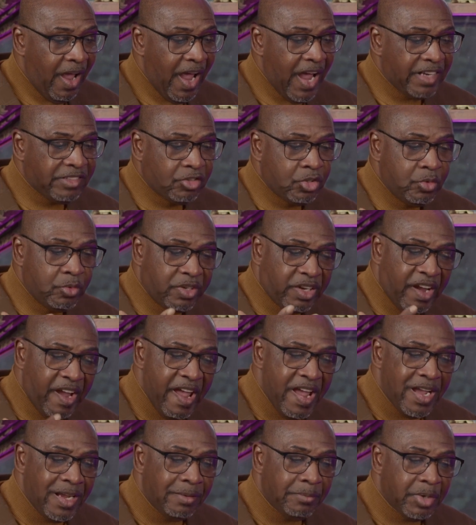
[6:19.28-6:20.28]
as you
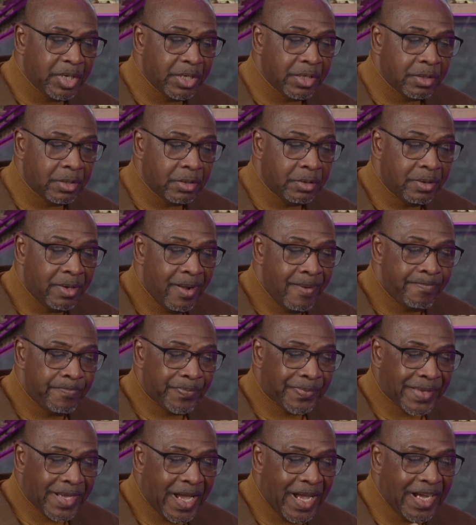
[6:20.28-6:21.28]
came here,
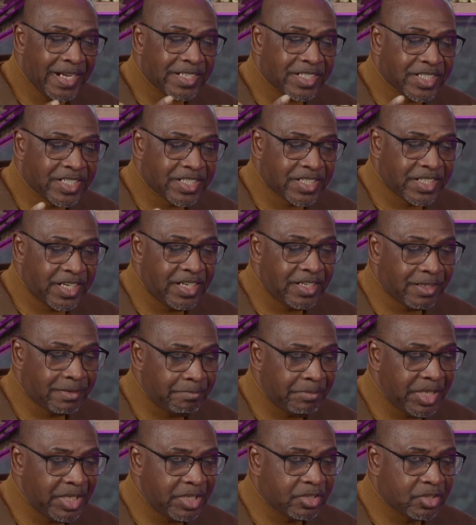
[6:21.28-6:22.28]
has mm. sent
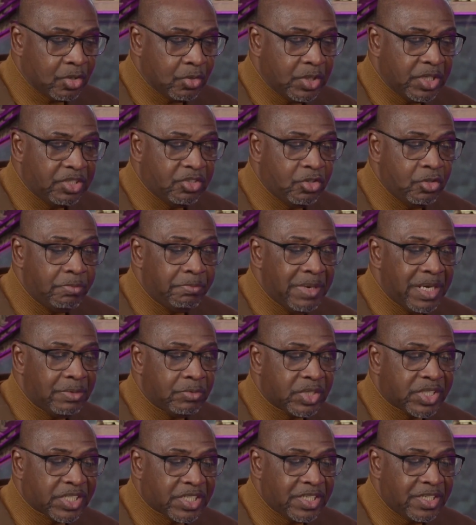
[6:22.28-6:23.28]
me so that you may
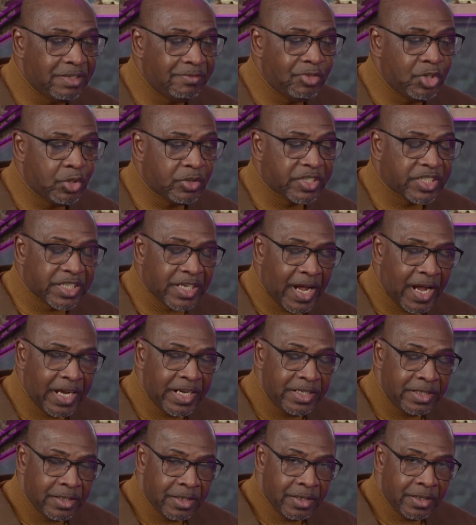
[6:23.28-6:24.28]
receive your
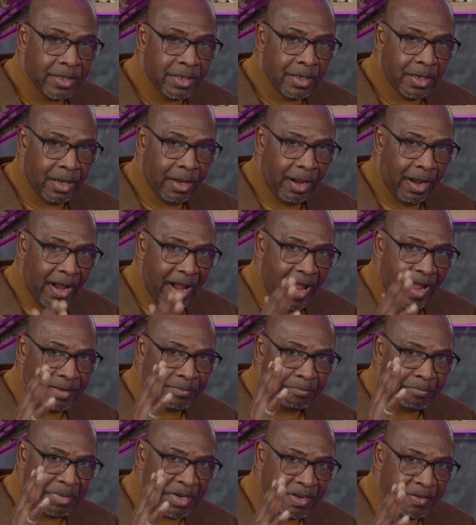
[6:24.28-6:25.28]
sight
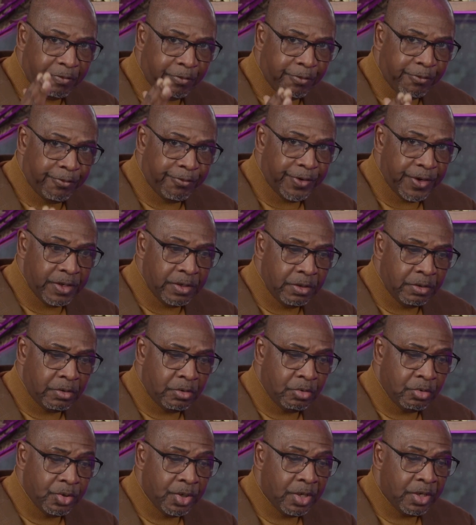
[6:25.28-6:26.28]
and be
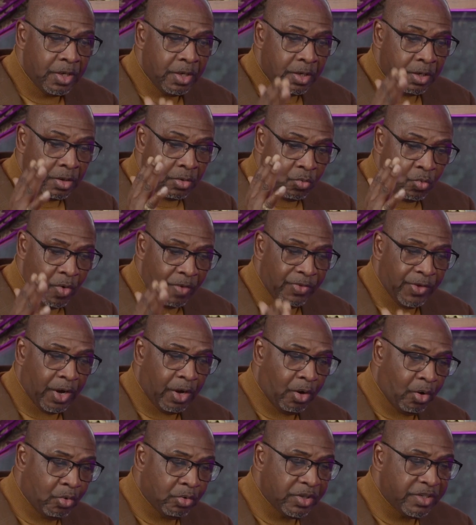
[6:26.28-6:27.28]
filled with the
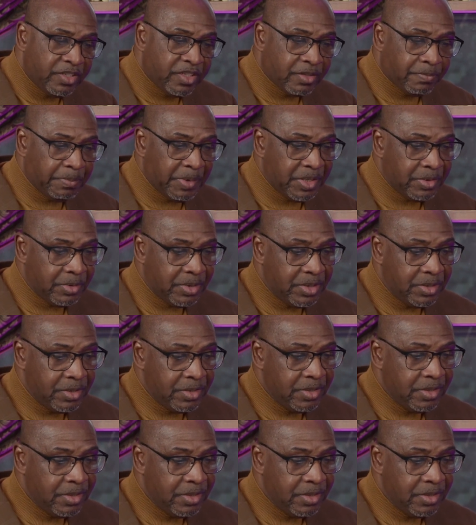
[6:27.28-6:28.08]
Holy Spirit.